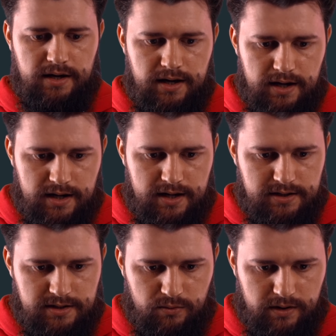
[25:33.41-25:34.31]

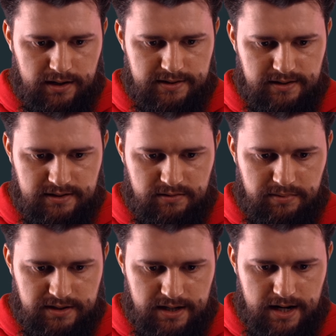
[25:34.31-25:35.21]
And what else needs to
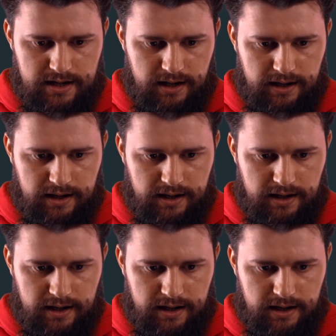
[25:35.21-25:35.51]
be done